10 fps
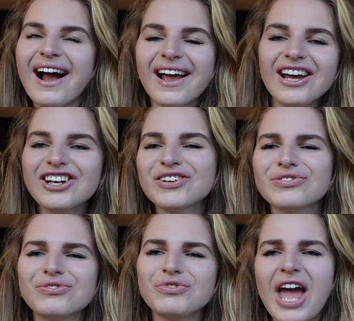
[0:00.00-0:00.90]
kind of
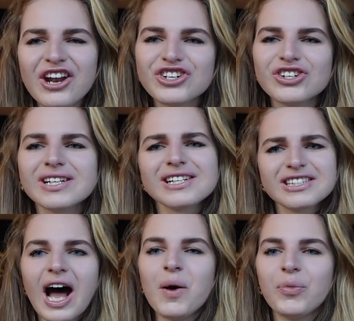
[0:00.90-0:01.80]
dangerous
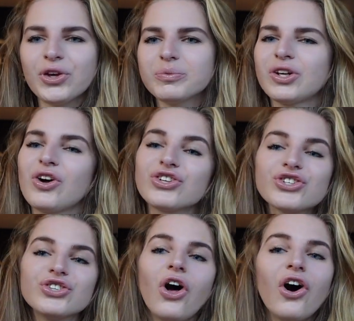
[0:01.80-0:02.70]
topic
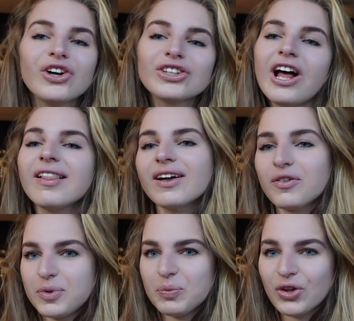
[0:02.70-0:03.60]
because not a lot
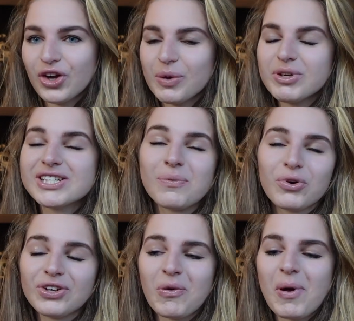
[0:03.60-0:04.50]
of people gonna be
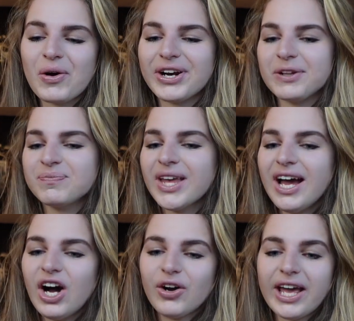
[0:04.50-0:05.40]
supportive about it.
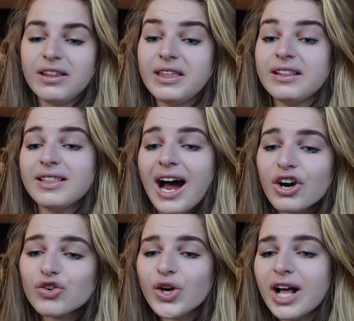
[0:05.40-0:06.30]
Okay, the
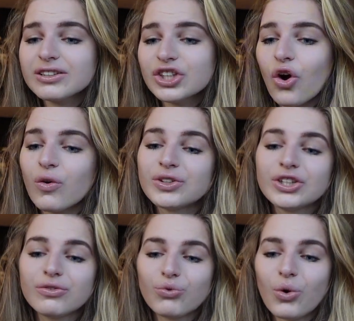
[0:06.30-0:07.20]
dark reality of
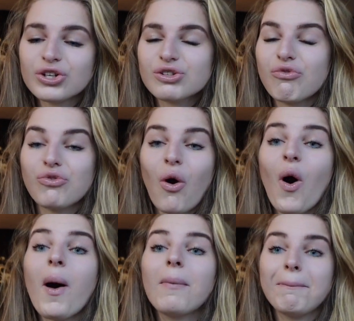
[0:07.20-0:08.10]
divorce
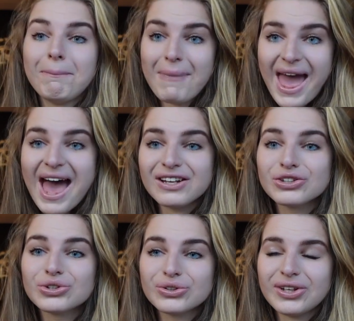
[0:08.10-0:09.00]
for
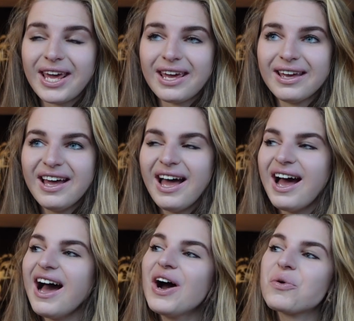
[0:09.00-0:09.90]
men today.
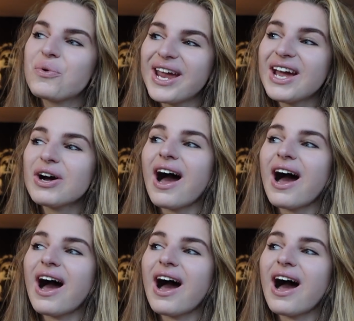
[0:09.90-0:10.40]
We